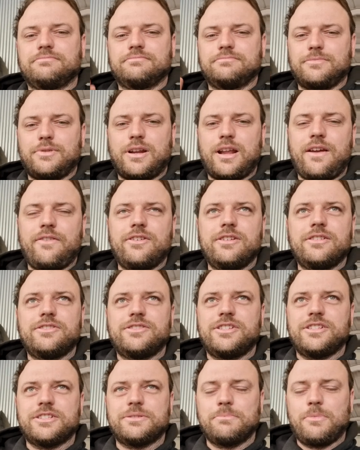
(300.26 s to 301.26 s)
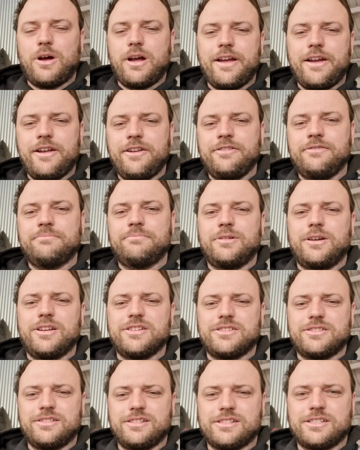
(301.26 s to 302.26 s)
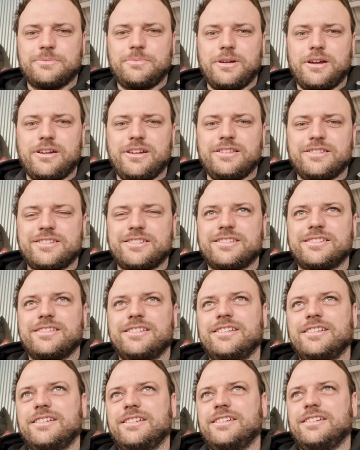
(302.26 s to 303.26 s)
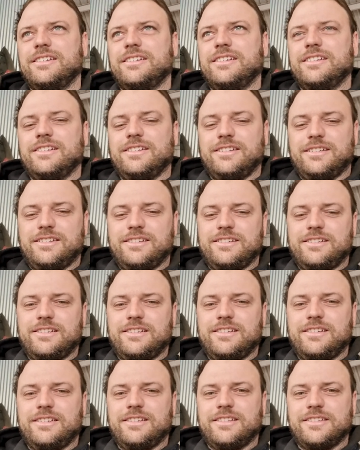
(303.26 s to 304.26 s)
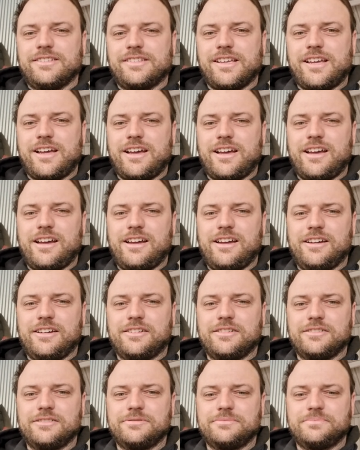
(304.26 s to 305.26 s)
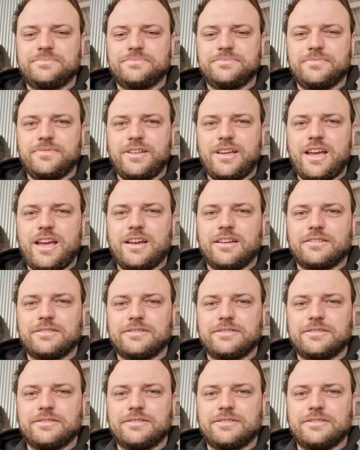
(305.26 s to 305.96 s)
whatever, just my own personal experience. So, yeah.